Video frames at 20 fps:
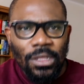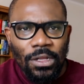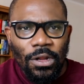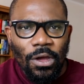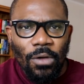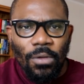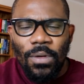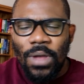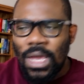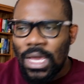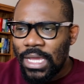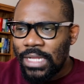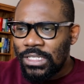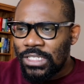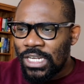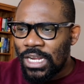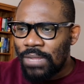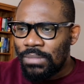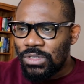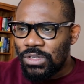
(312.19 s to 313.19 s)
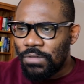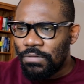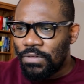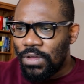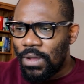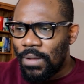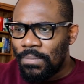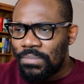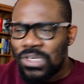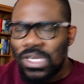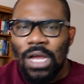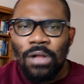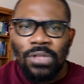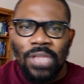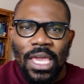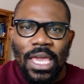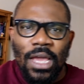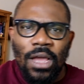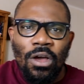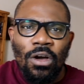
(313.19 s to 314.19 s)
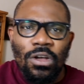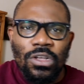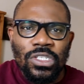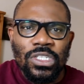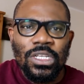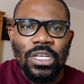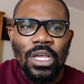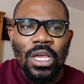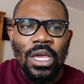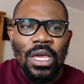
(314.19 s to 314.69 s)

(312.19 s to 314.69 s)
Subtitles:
in terms of child care costs,